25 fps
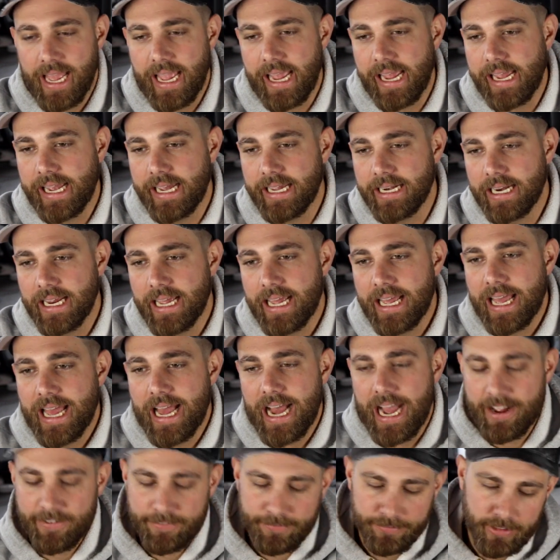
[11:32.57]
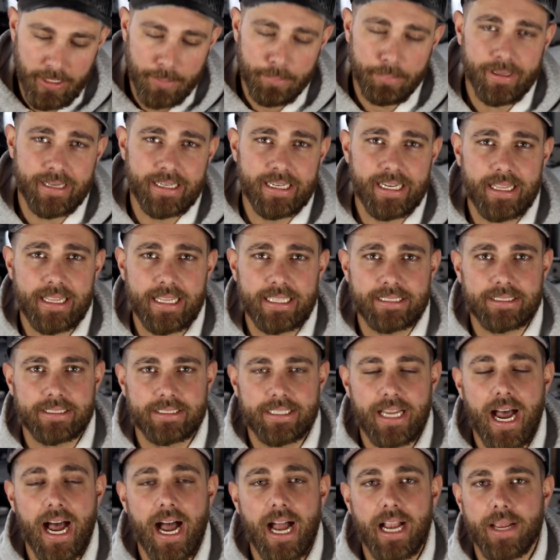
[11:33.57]
And I flip into this
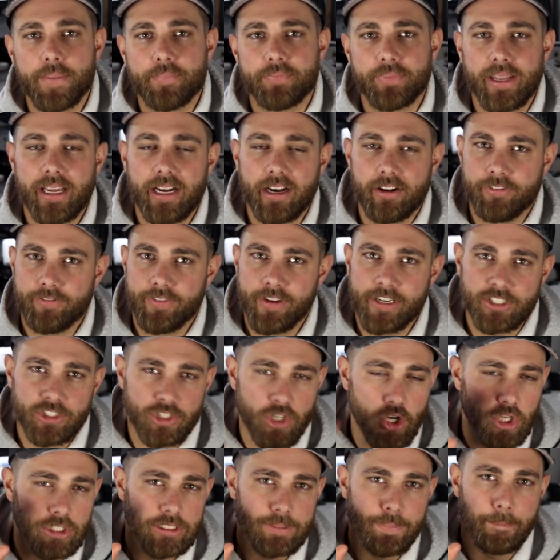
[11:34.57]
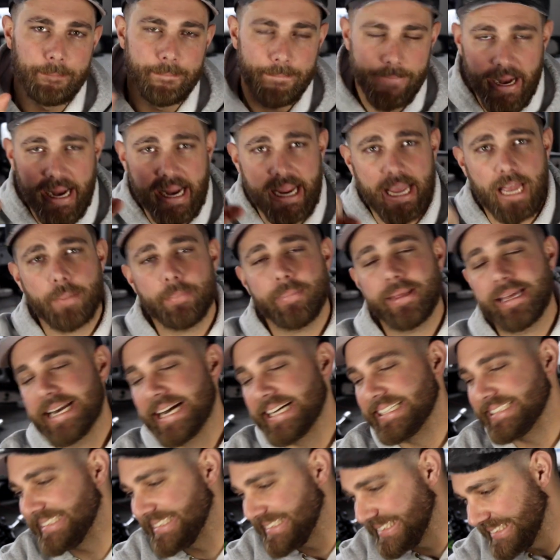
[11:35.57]
dock, and a fish goes bam, and
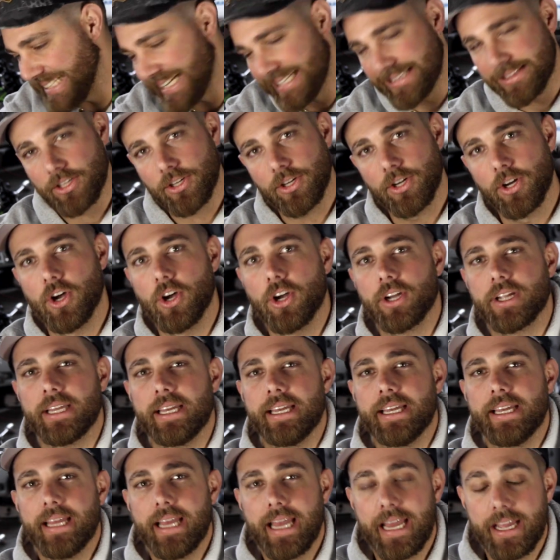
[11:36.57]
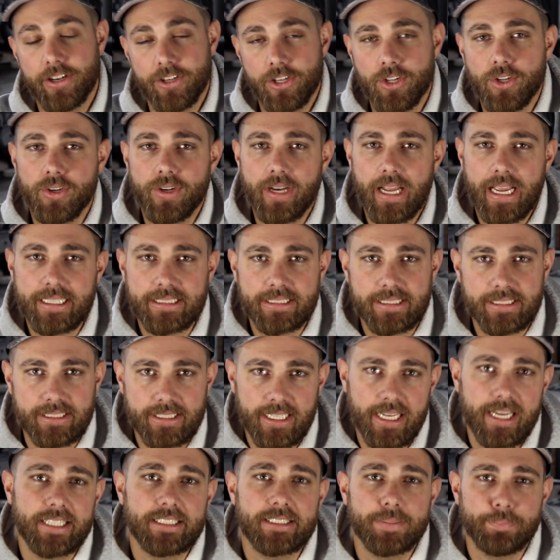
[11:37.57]
I set the hook. And dude, a
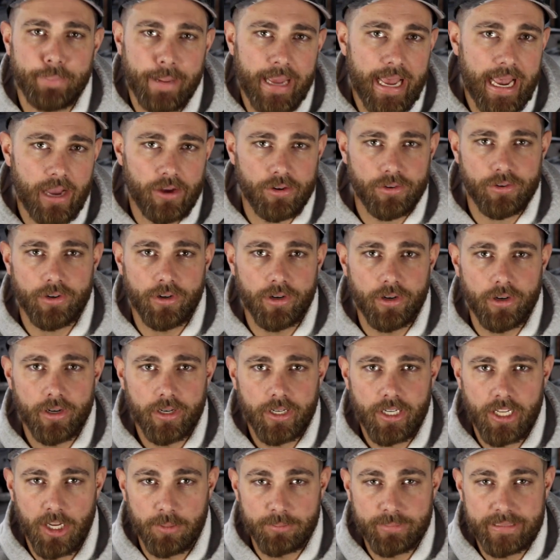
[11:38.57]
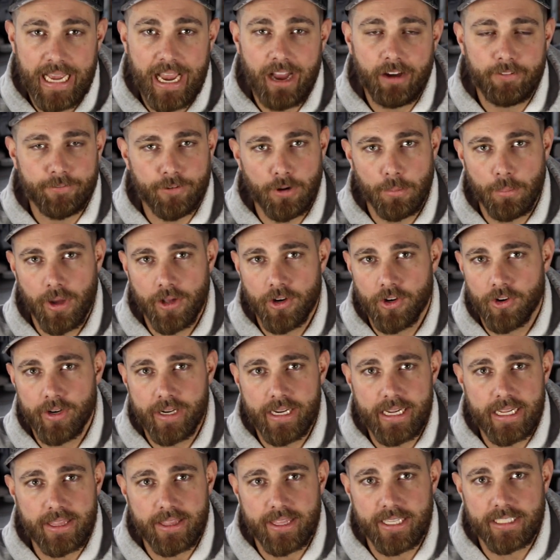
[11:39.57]
6-pounder comes out from
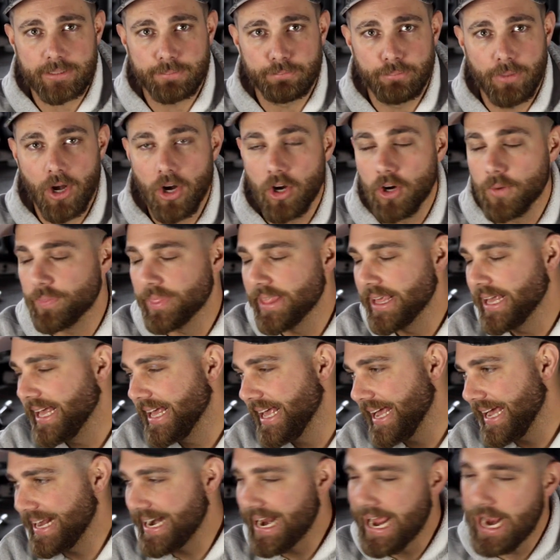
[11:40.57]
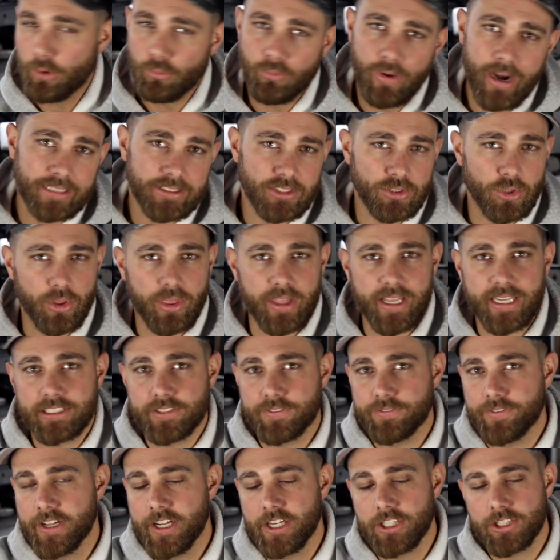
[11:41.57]
underneath this boat. And I wrestle
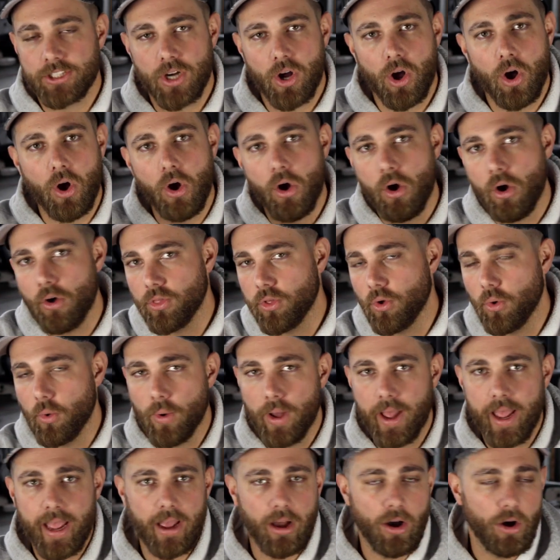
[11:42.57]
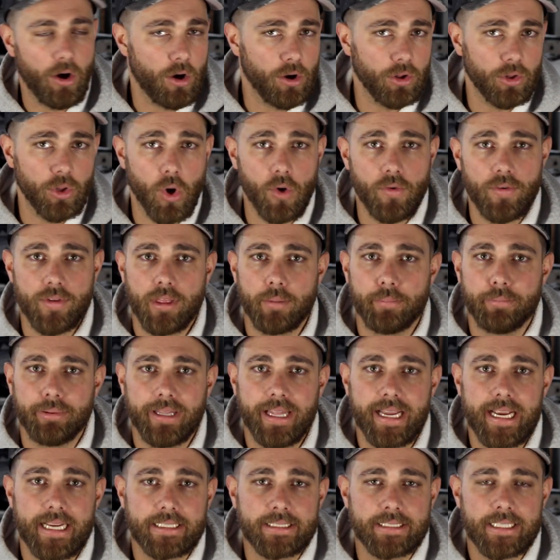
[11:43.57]
this fish all the way, all over the
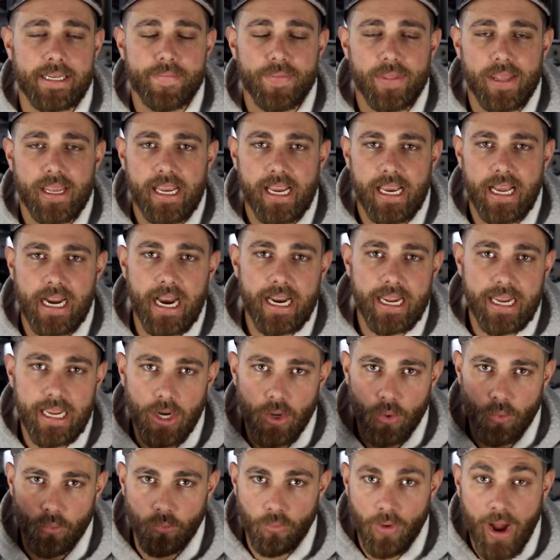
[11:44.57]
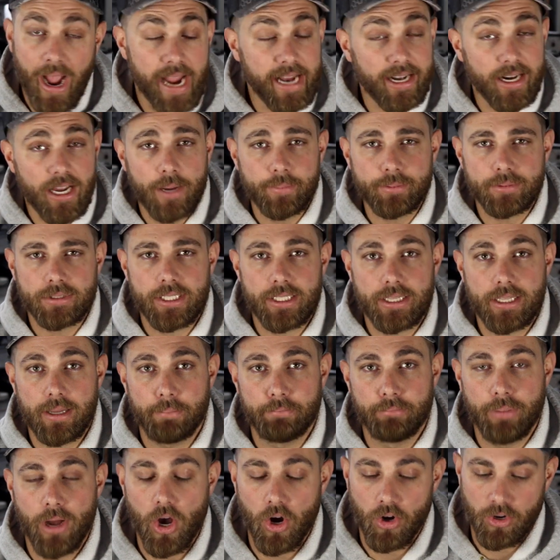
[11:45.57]
place. And I get it right up to the
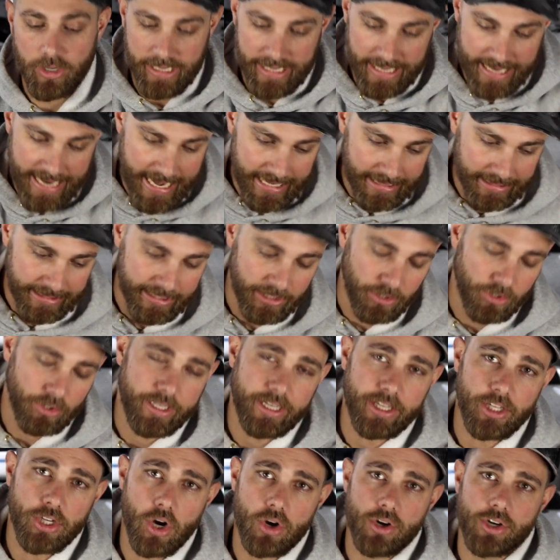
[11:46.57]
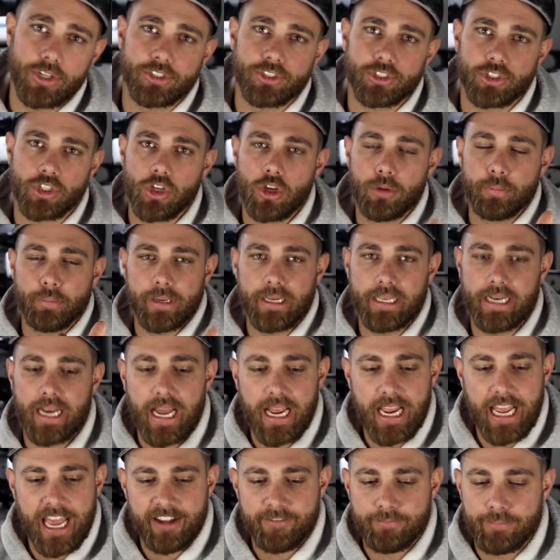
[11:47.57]
boat and I literally go to scoop it.
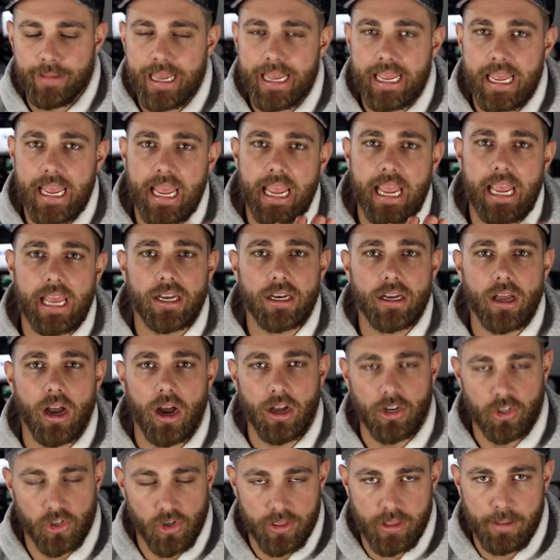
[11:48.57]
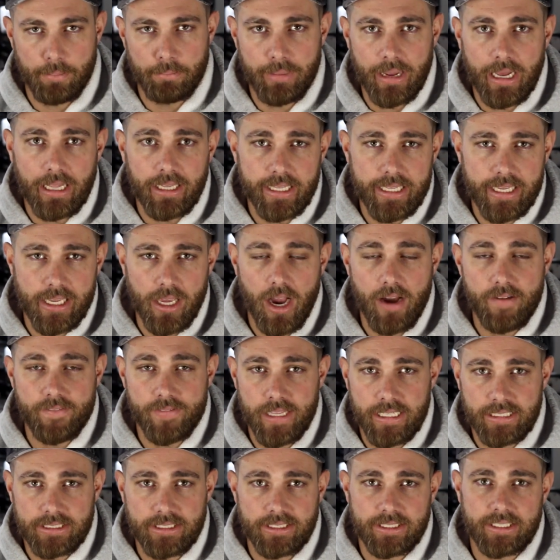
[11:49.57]
I have my hand under the belly
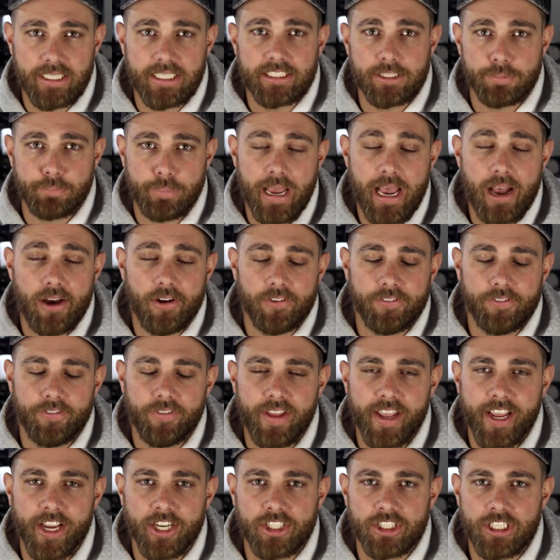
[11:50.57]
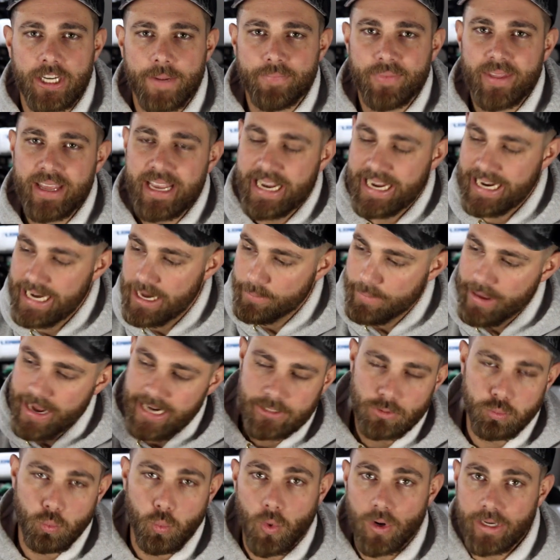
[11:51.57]
of this 6-pound fish and it
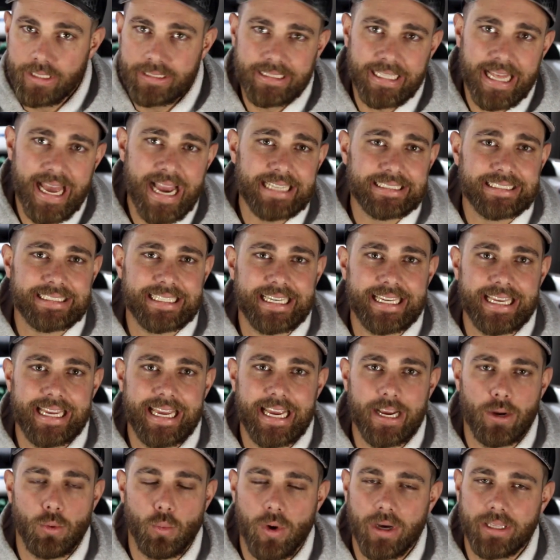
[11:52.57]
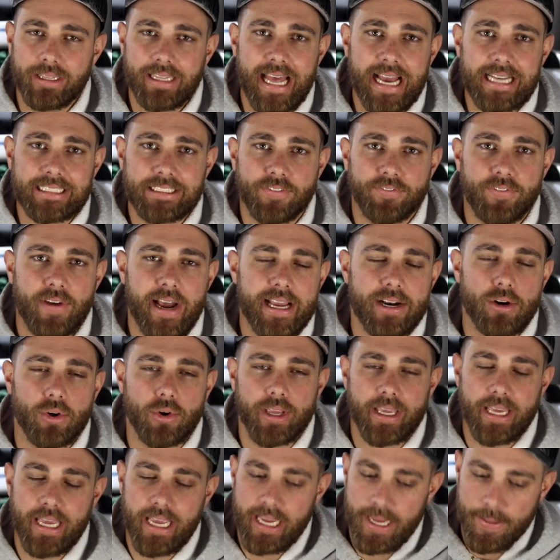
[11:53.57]
makes one last kick, one last final
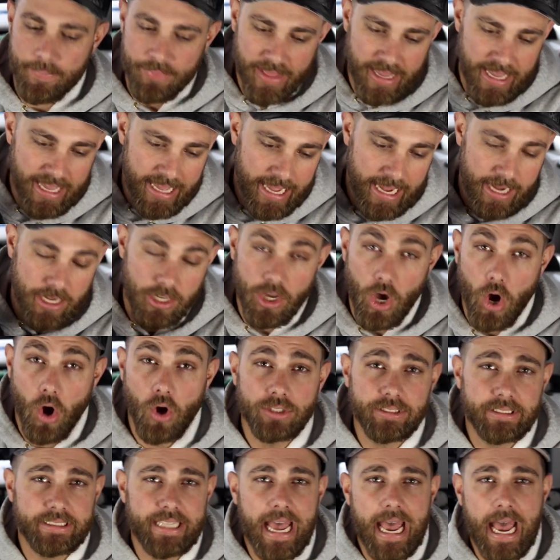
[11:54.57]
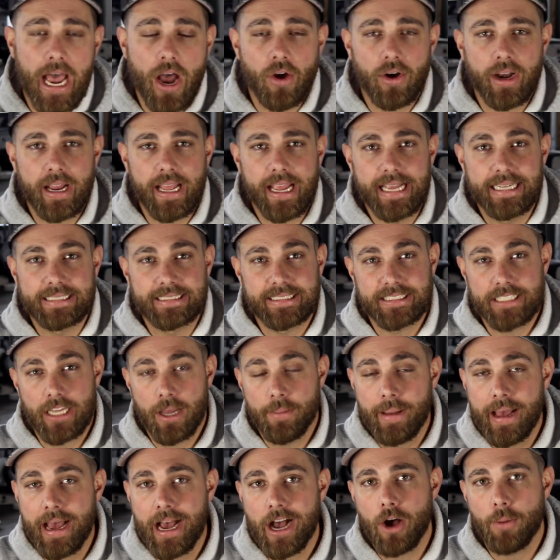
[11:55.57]
kick. It goes down and
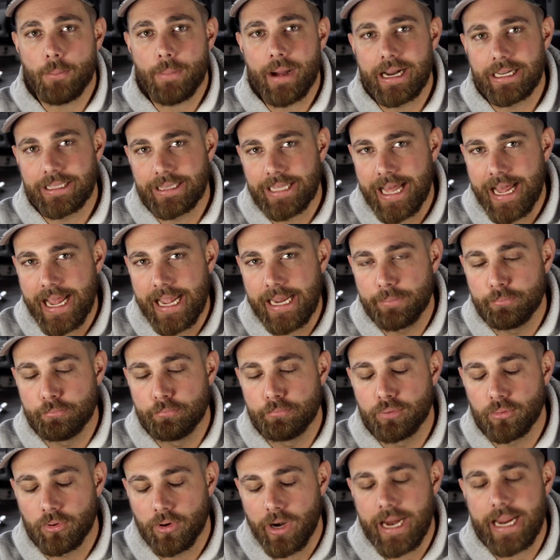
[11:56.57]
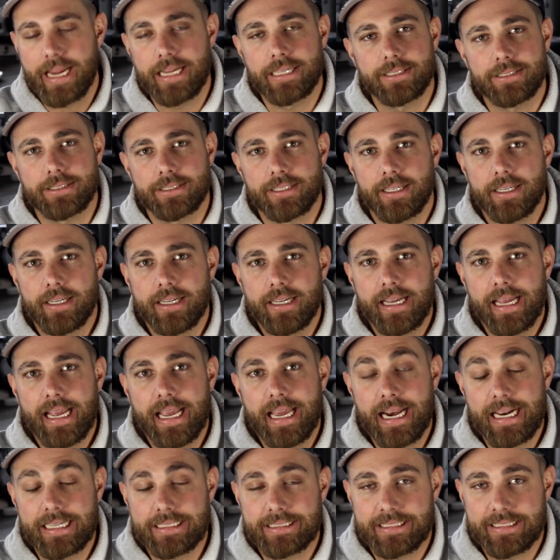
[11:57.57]
somehow my line breaks.
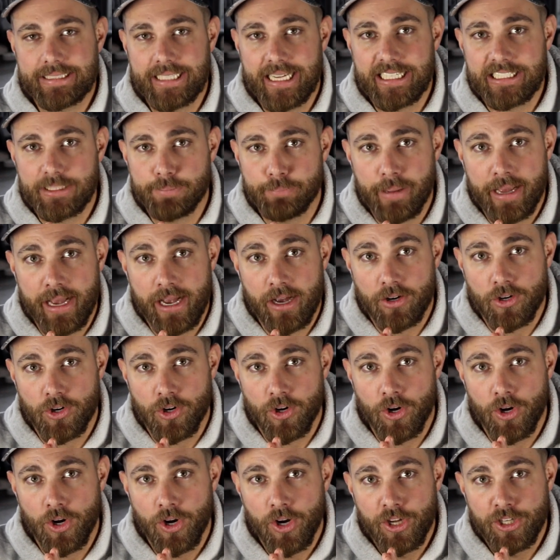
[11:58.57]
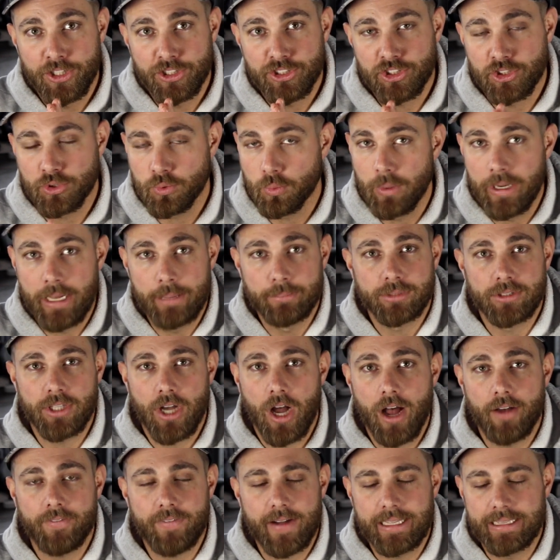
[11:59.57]
And a 6-pounder swims
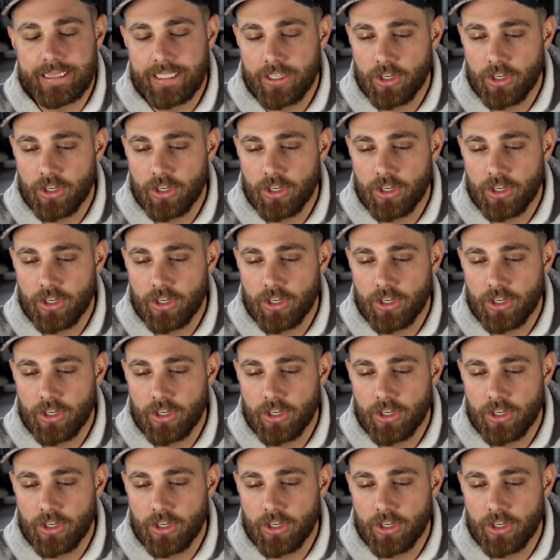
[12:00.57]
off. I